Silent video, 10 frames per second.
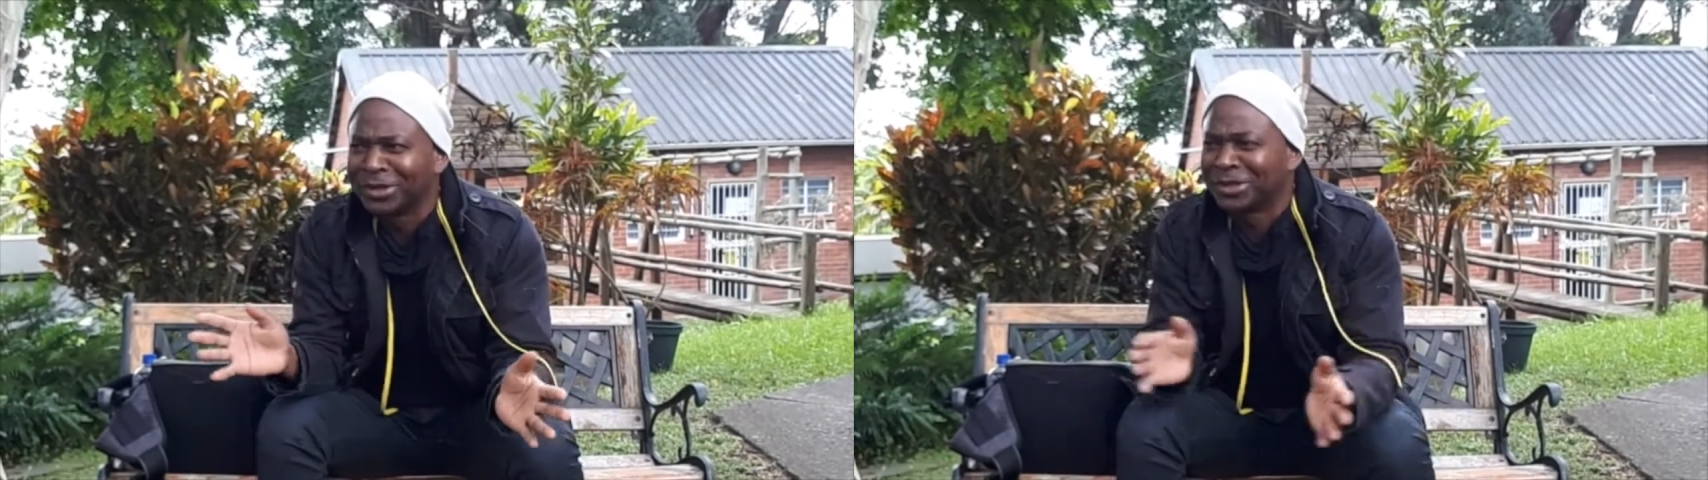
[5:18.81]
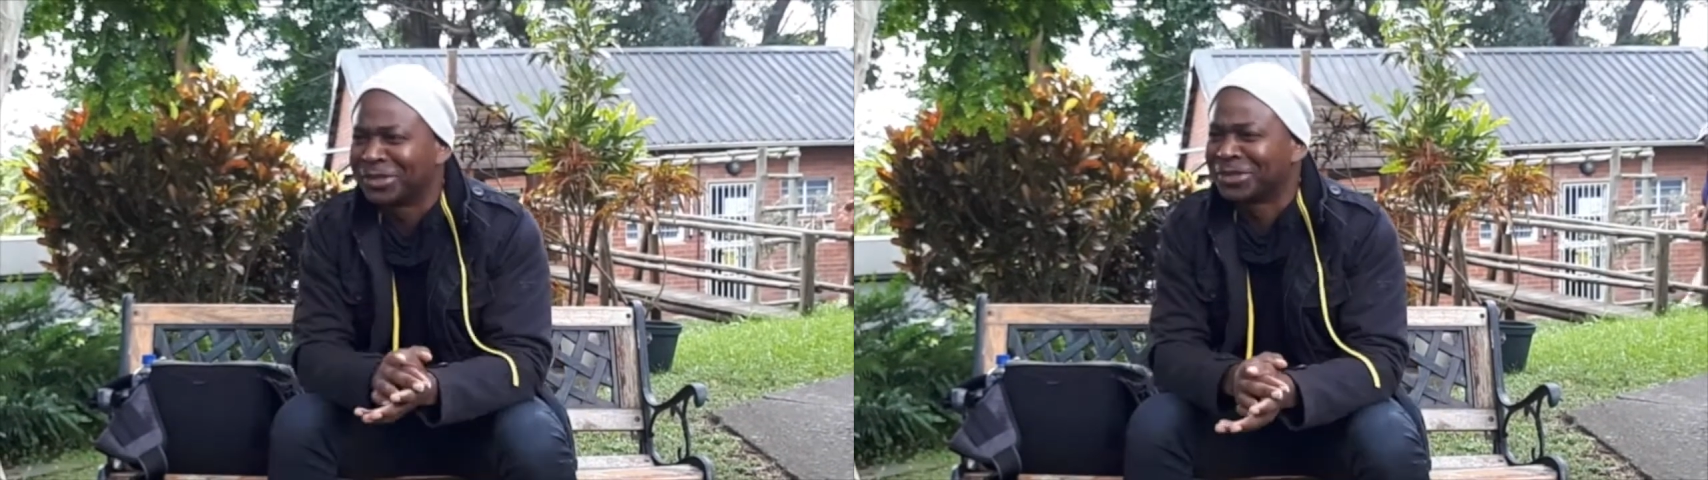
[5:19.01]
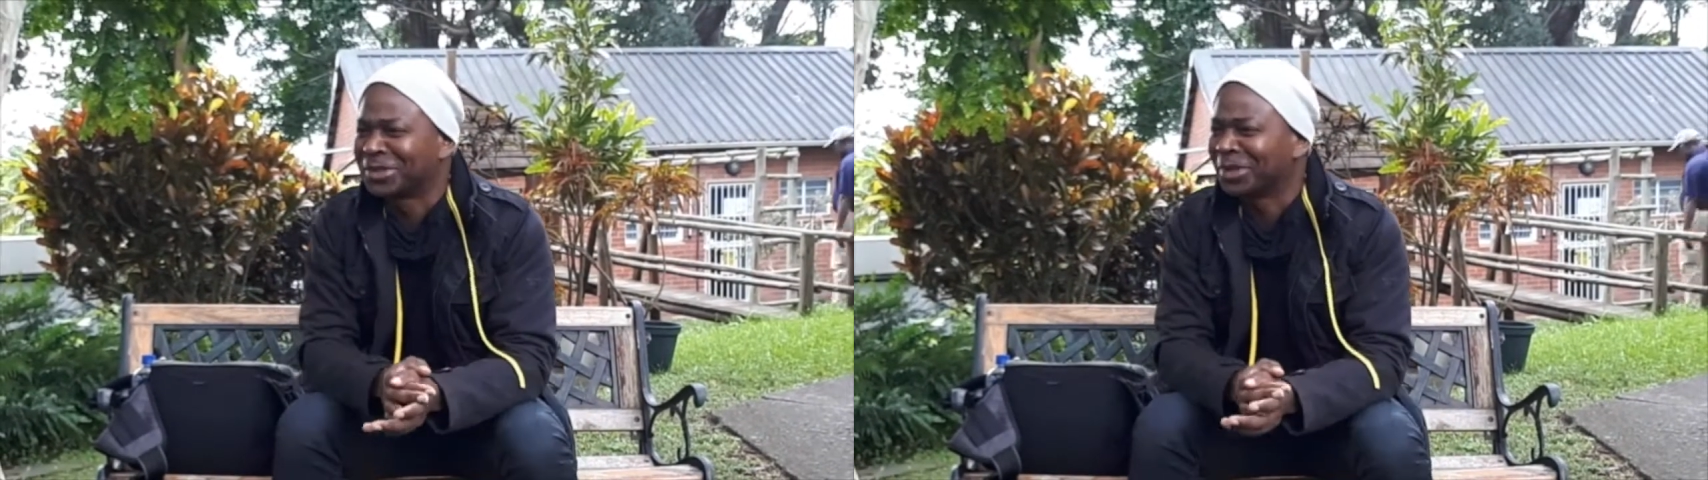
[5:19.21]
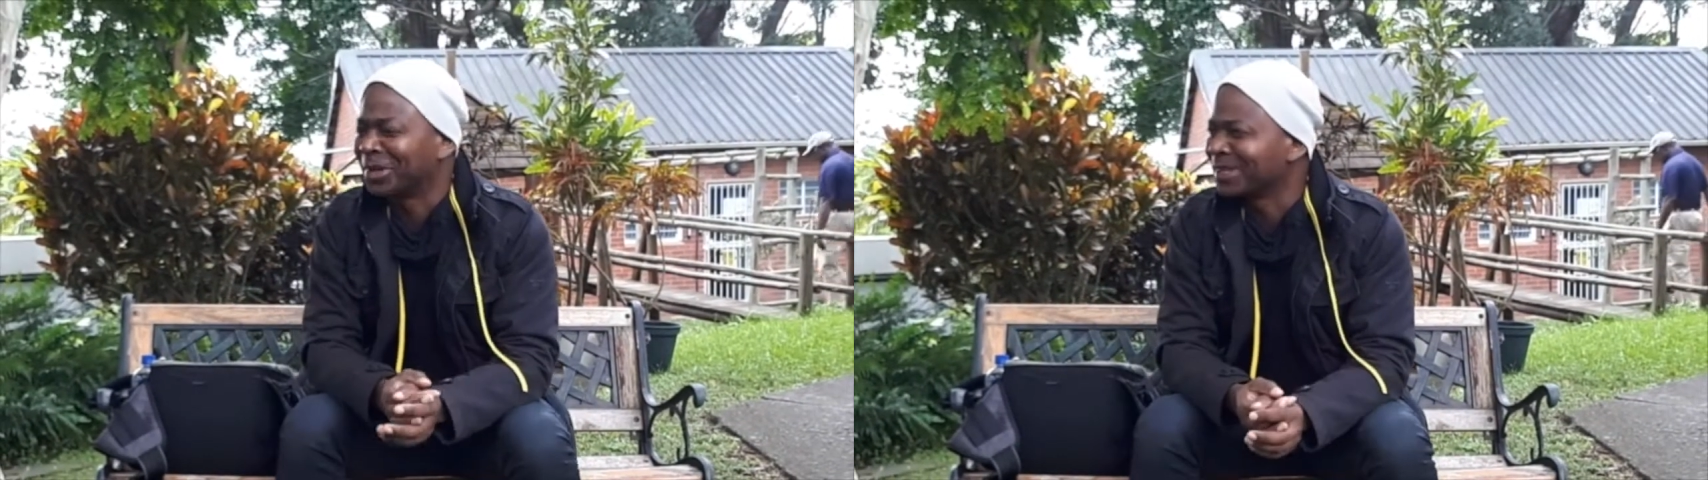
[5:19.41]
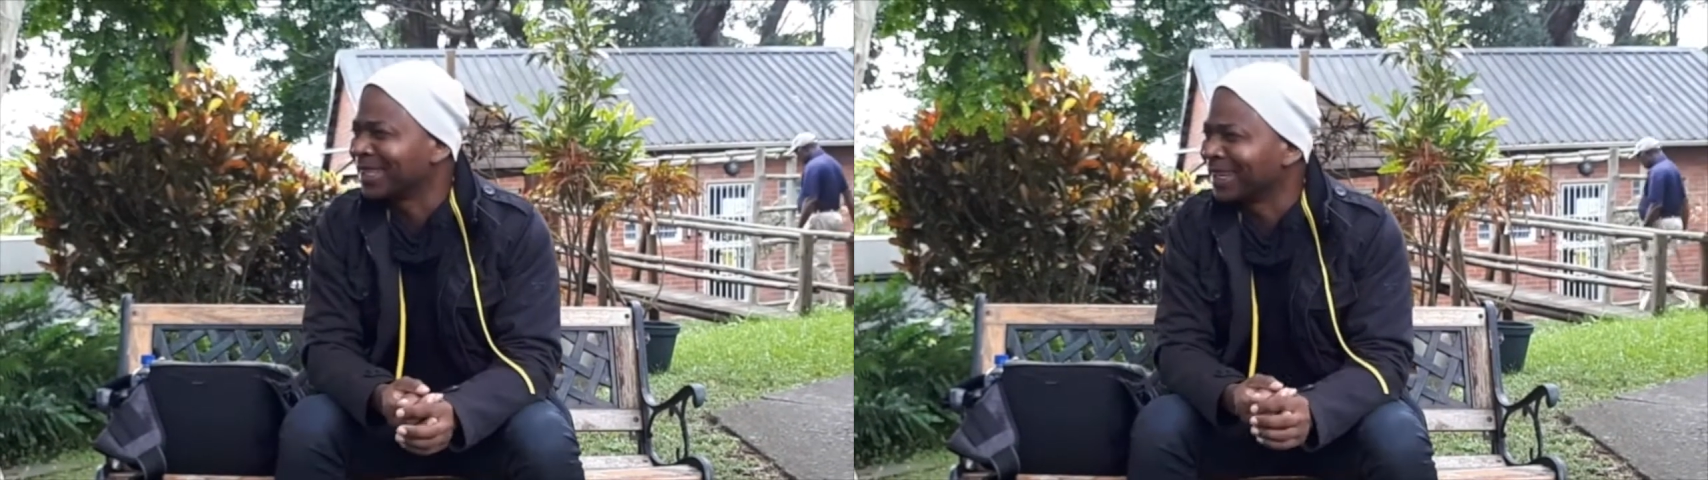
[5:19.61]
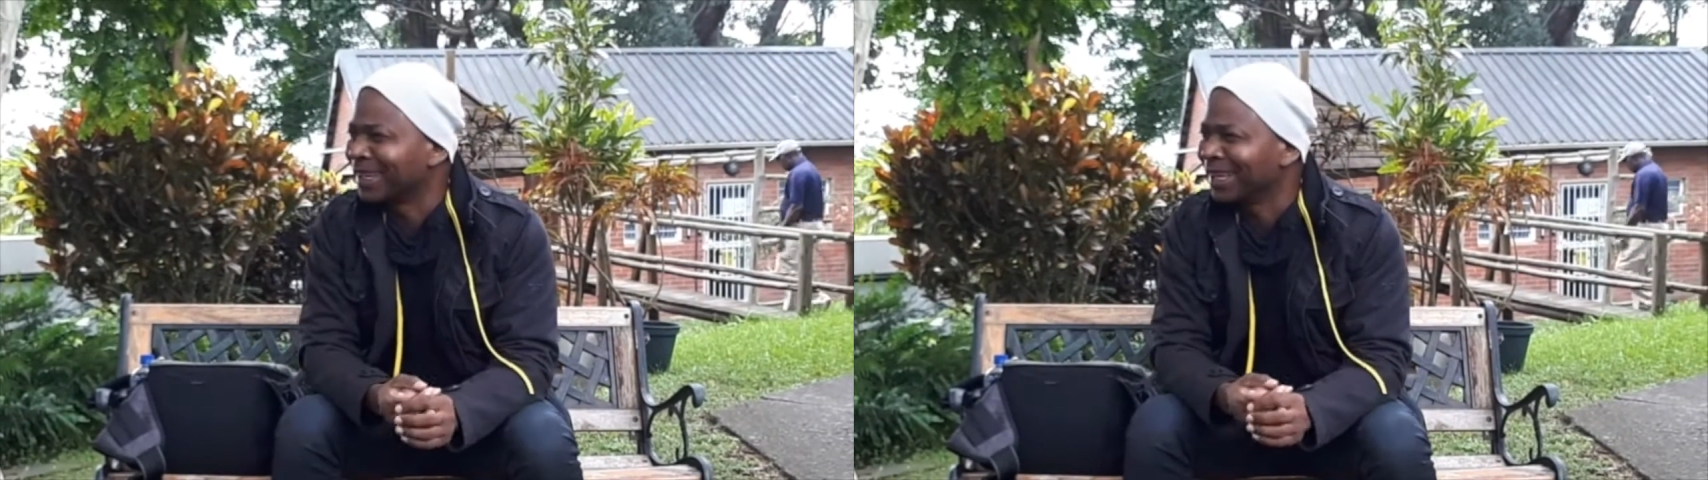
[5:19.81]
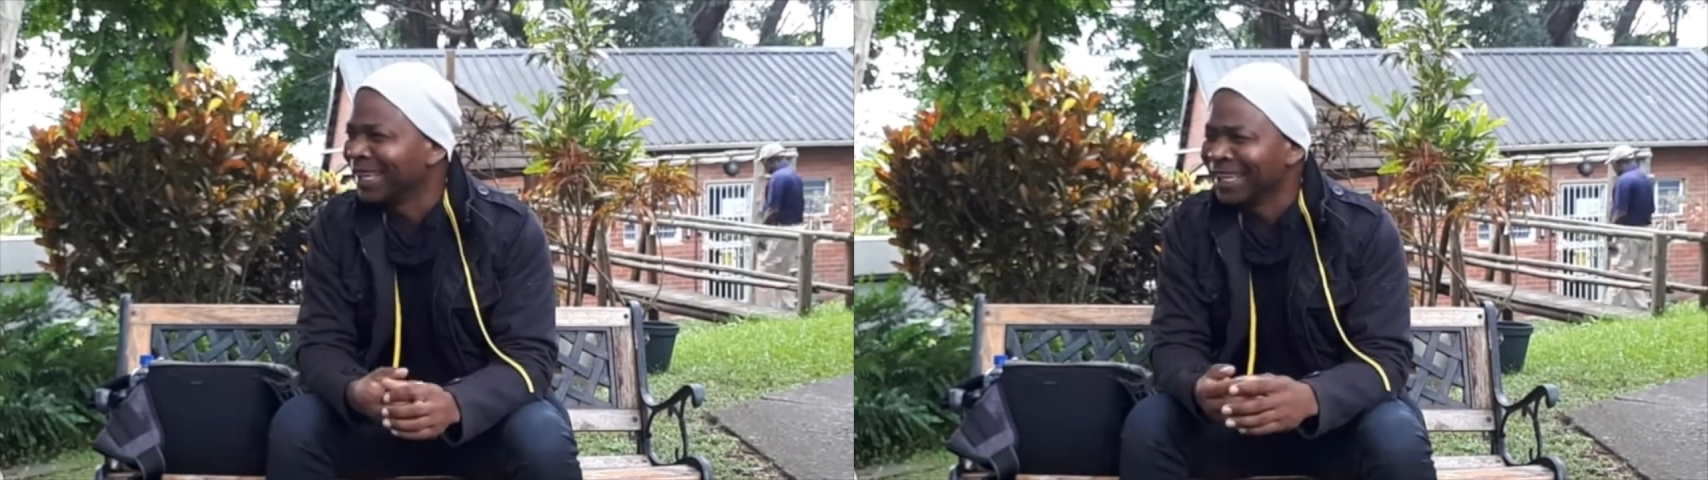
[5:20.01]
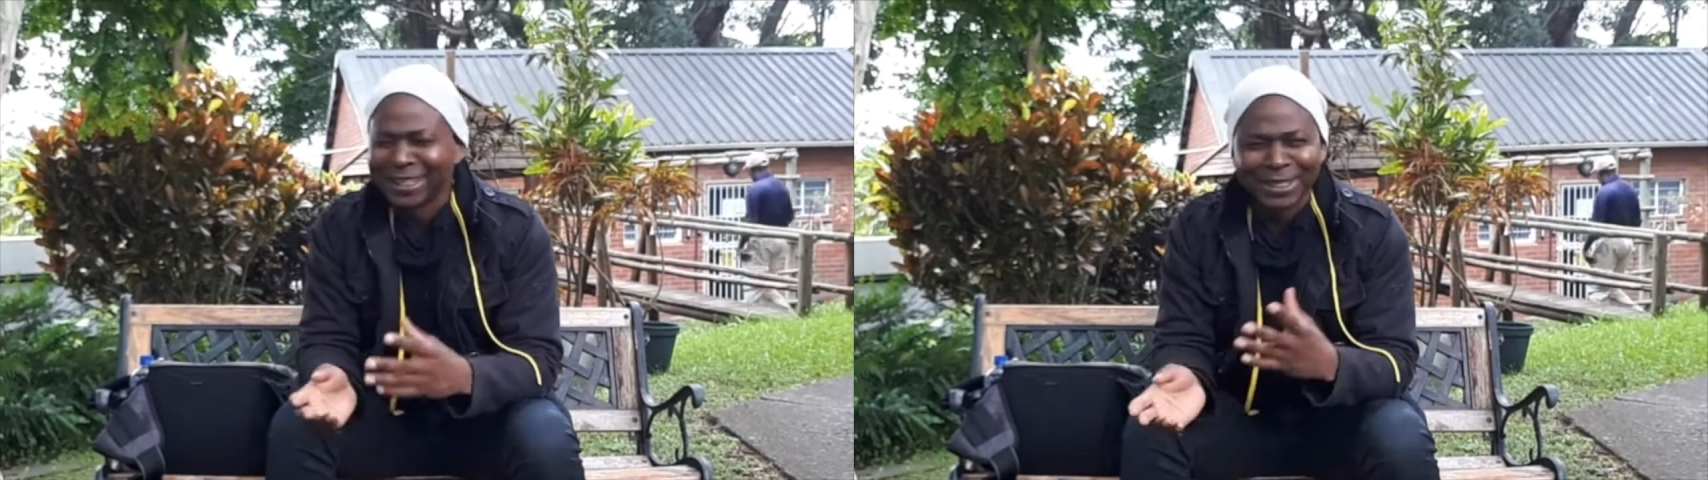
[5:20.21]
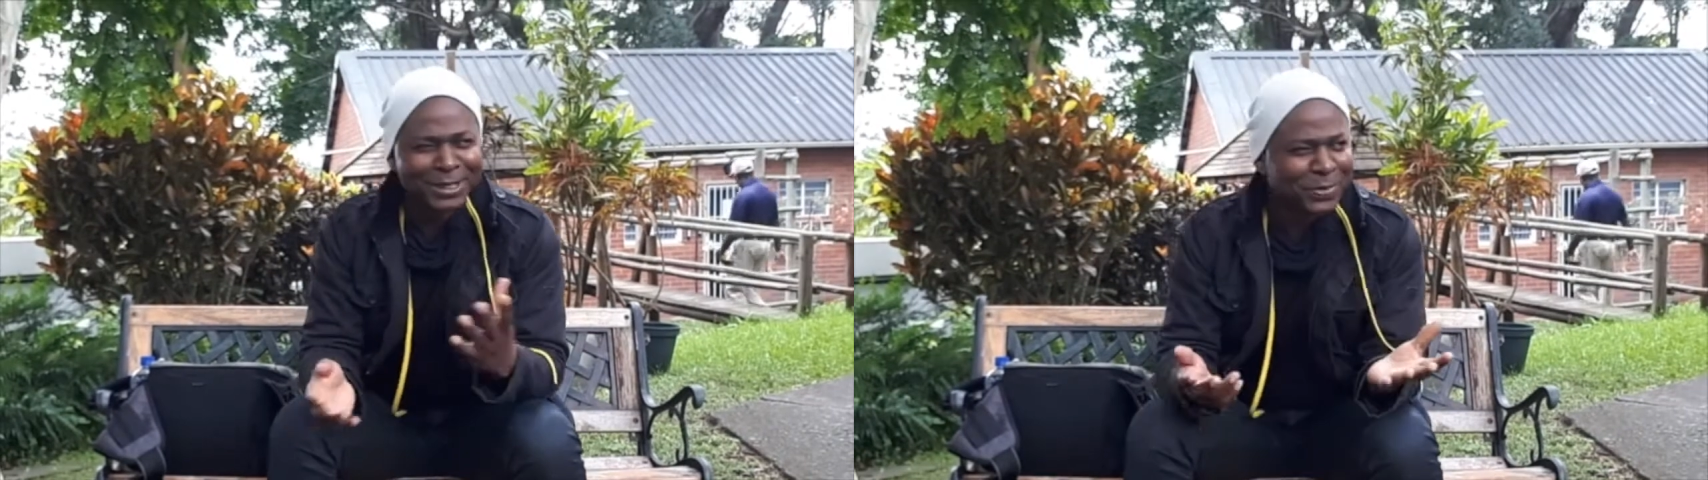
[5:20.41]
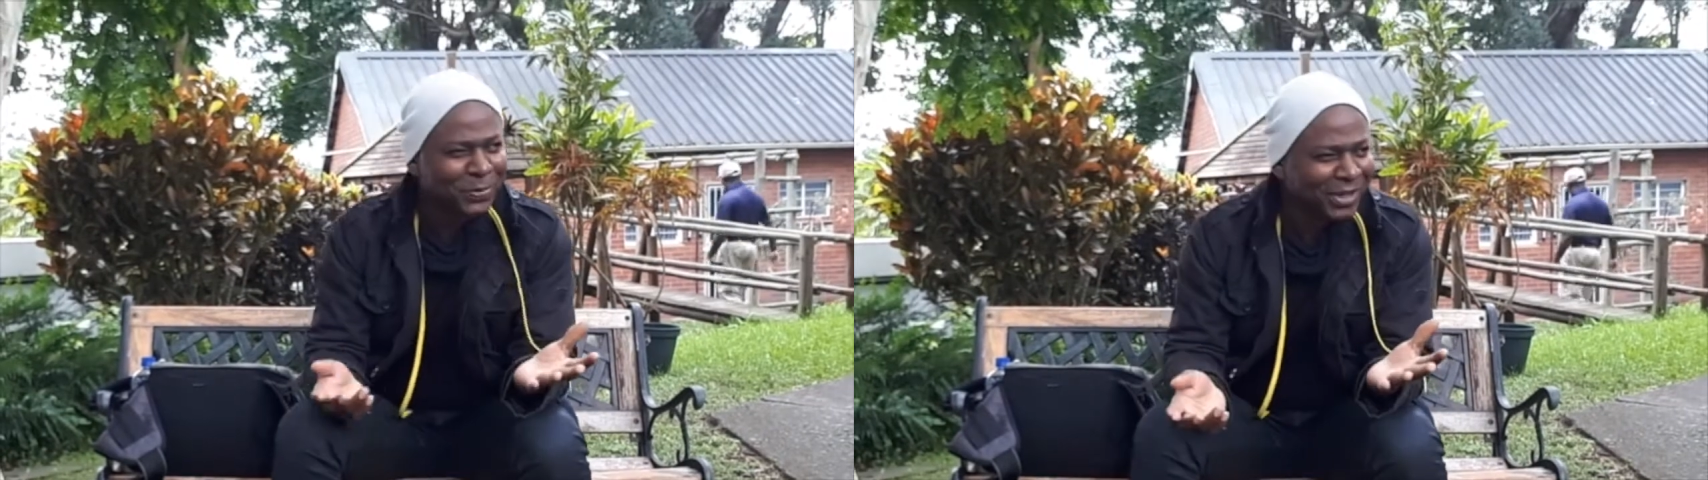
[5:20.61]
So I was like, this
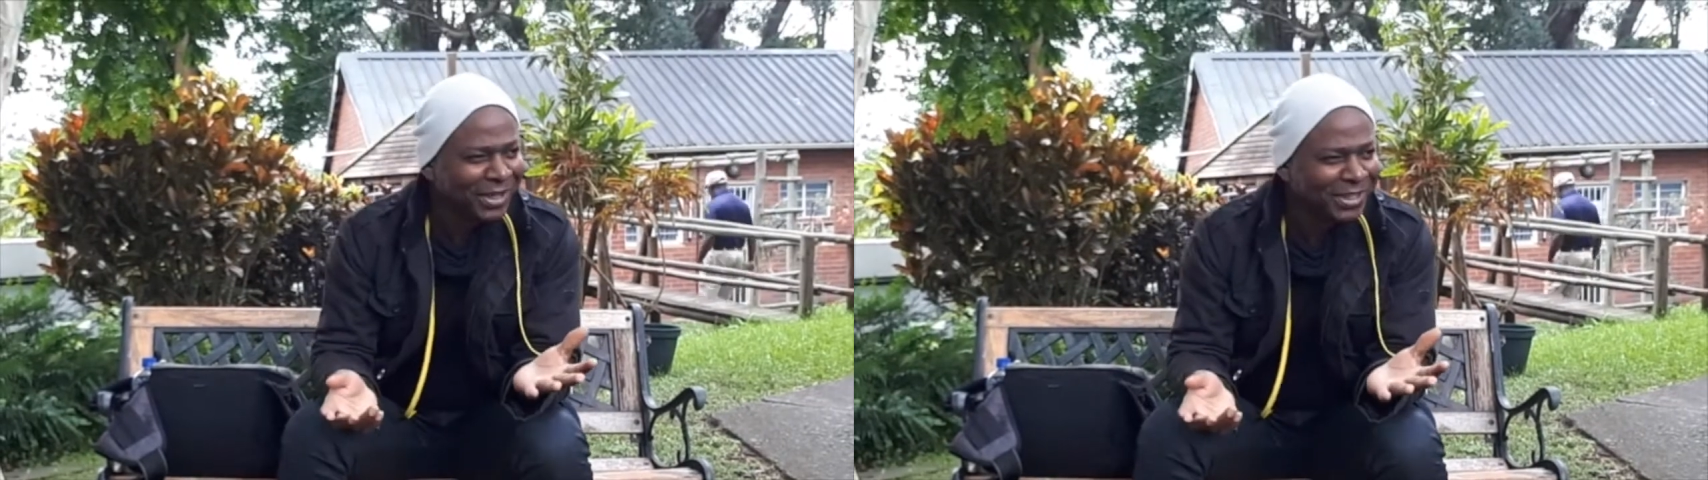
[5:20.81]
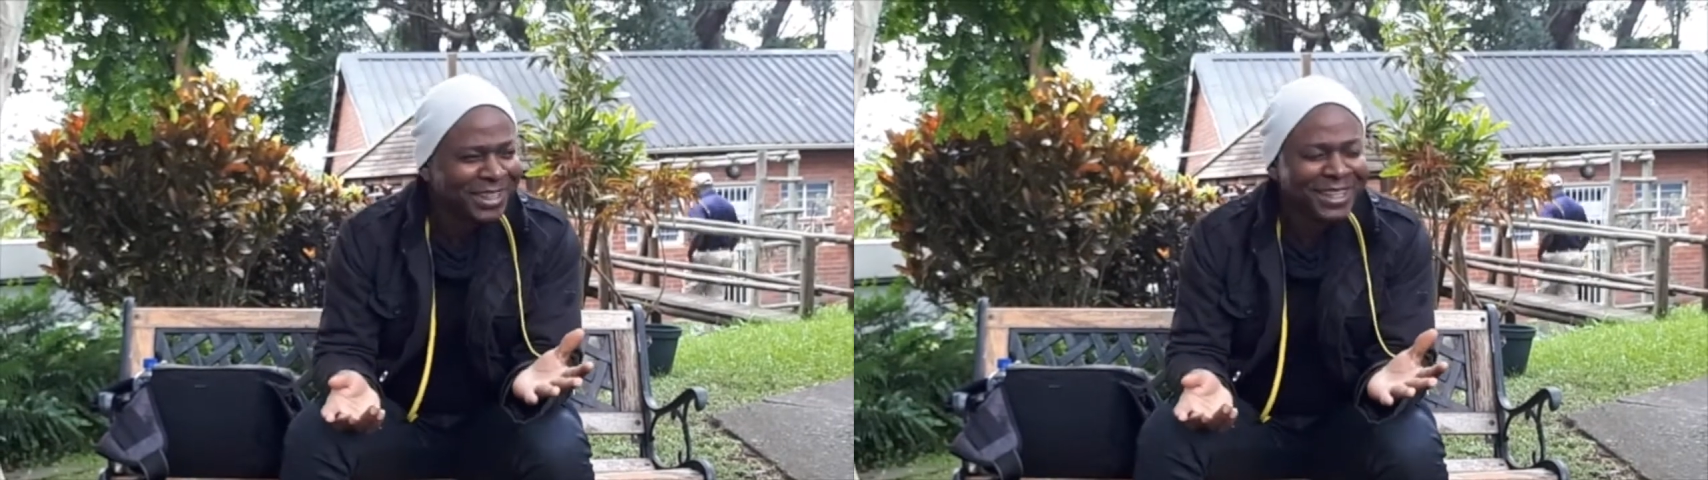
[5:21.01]
is weird.